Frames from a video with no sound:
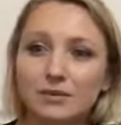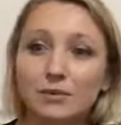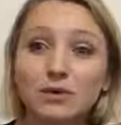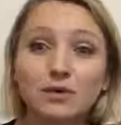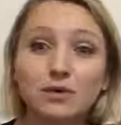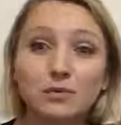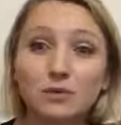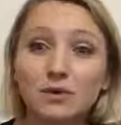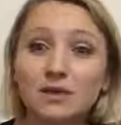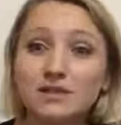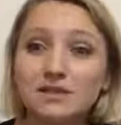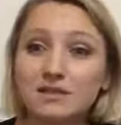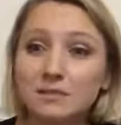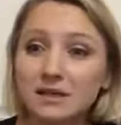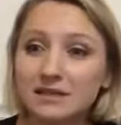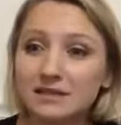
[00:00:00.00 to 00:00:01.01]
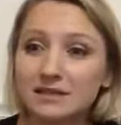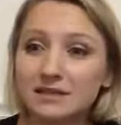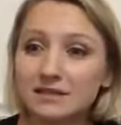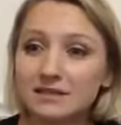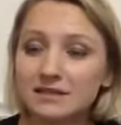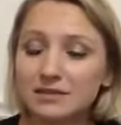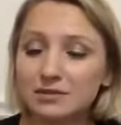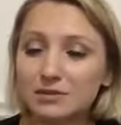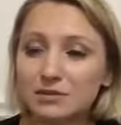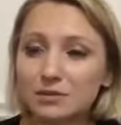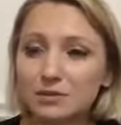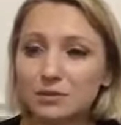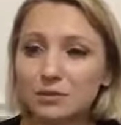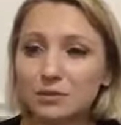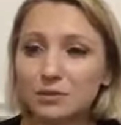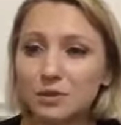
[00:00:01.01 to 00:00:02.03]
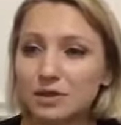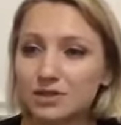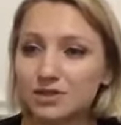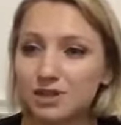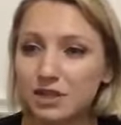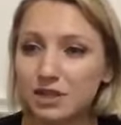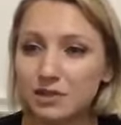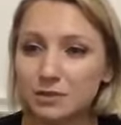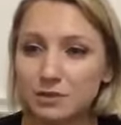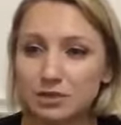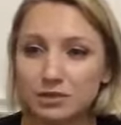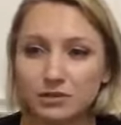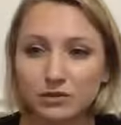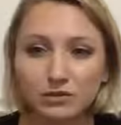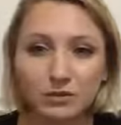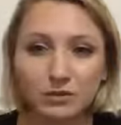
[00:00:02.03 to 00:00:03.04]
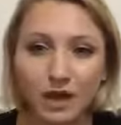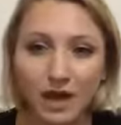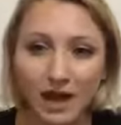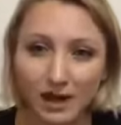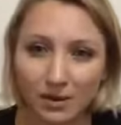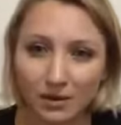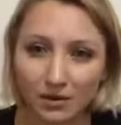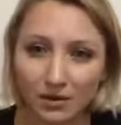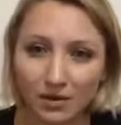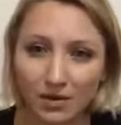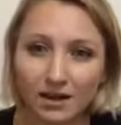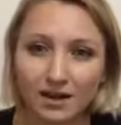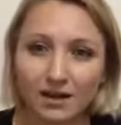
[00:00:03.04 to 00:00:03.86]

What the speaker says: or you want some ideas. You want to change, but you don't know how.